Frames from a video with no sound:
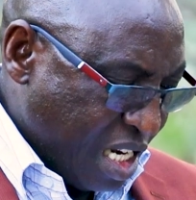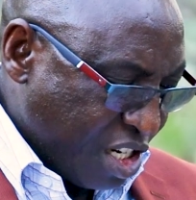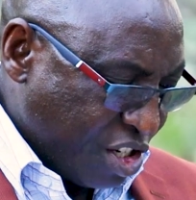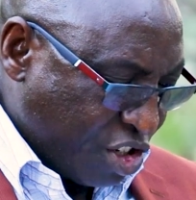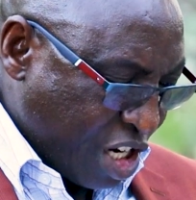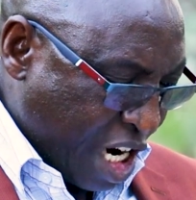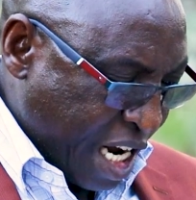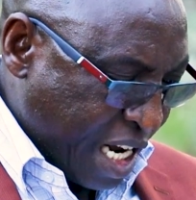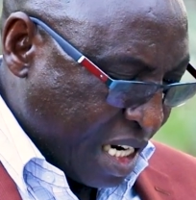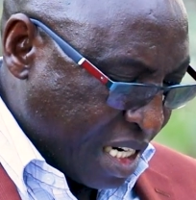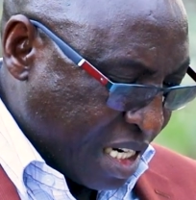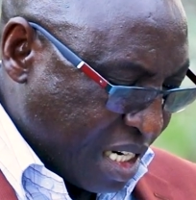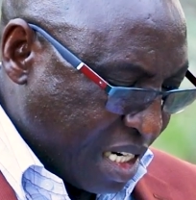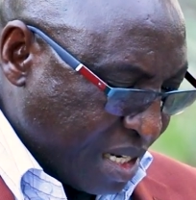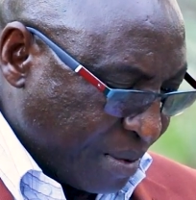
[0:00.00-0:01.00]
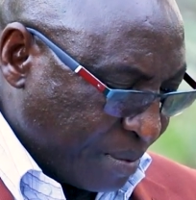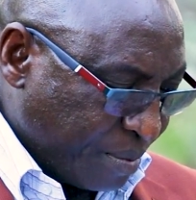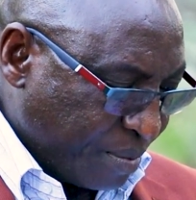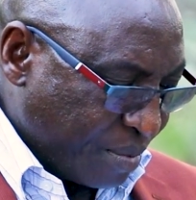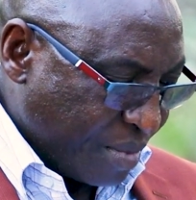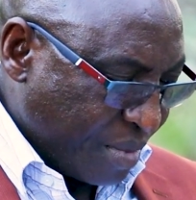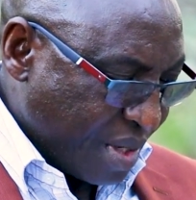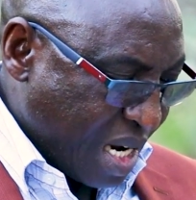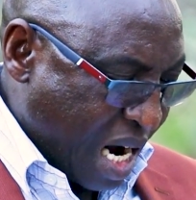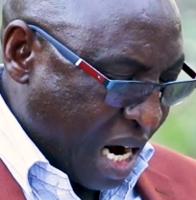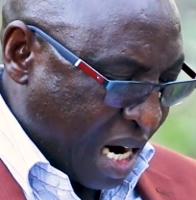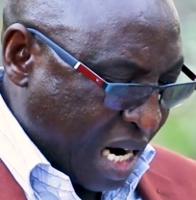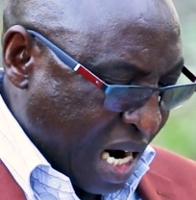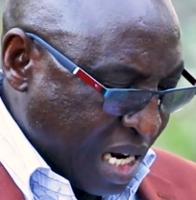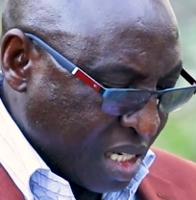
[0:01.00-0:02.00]
child,
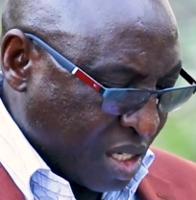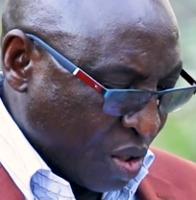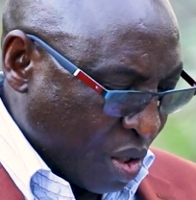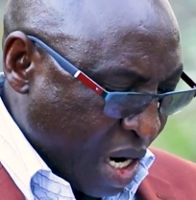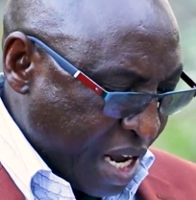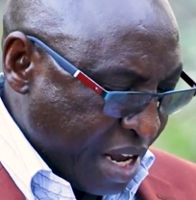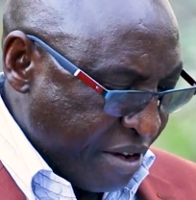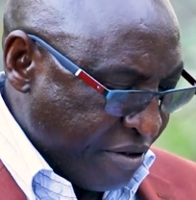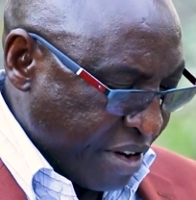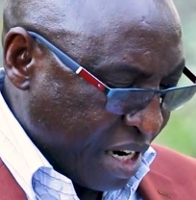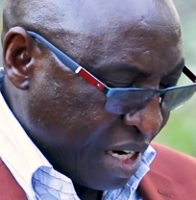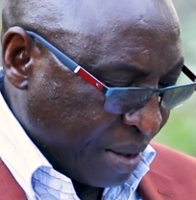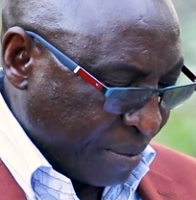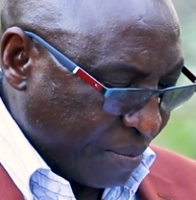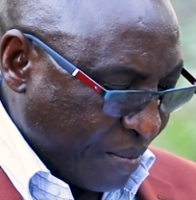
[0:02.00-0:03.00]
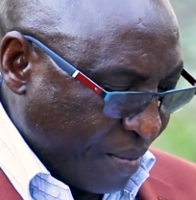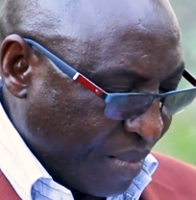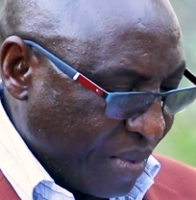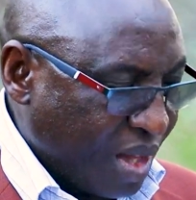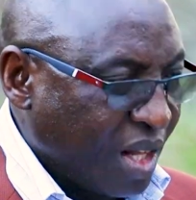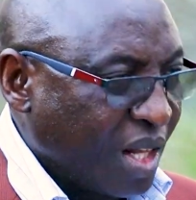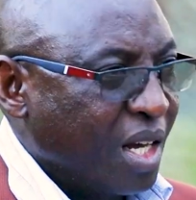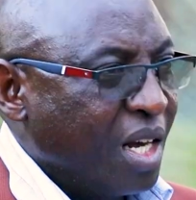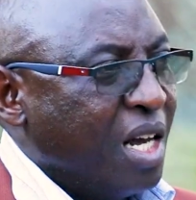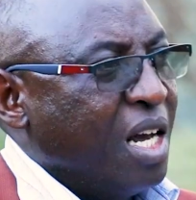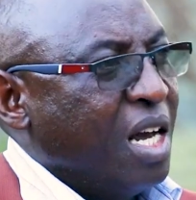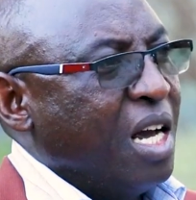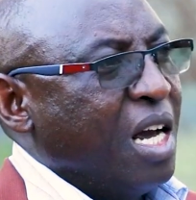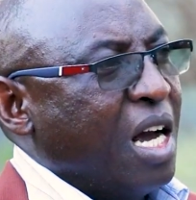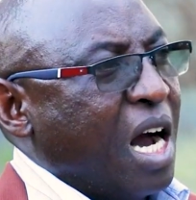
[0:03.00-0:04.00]
a counselor even.
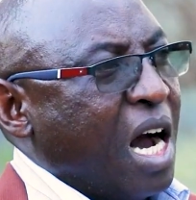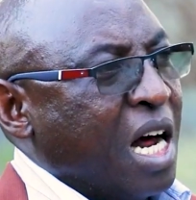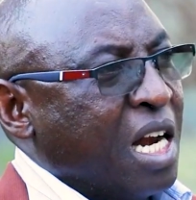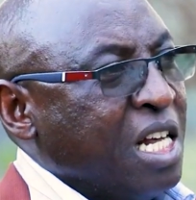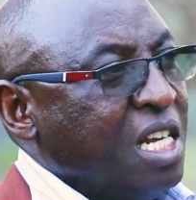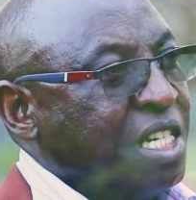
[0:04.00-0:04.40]
And he